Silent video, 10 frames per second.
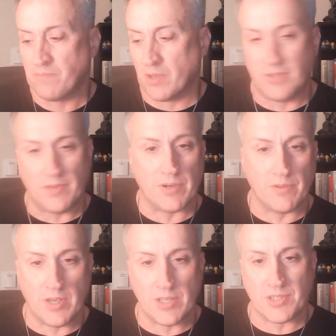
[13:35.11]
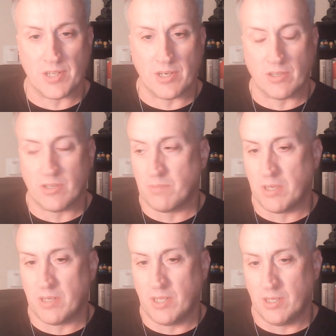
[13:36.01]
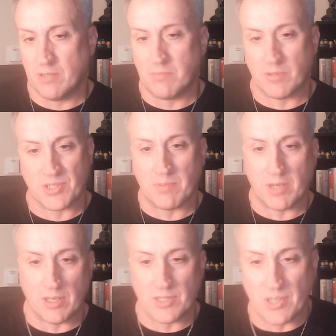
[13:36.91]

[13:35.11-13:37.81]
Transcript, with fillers: of different events that it could have been him or somebody else,